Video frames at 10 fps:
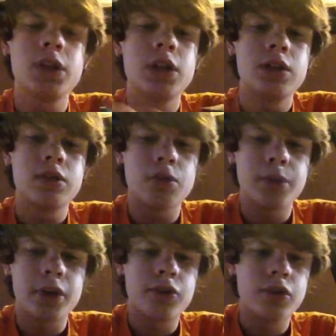So
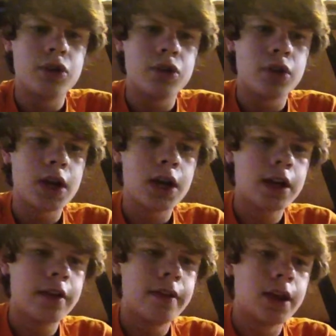make sure you do
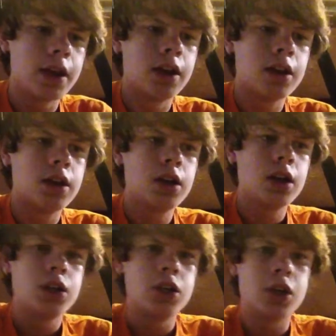that, and then
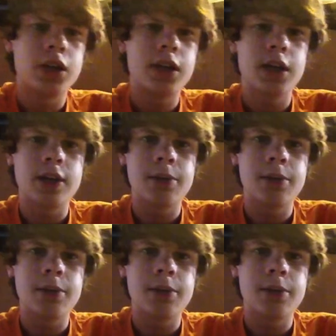you're going to take your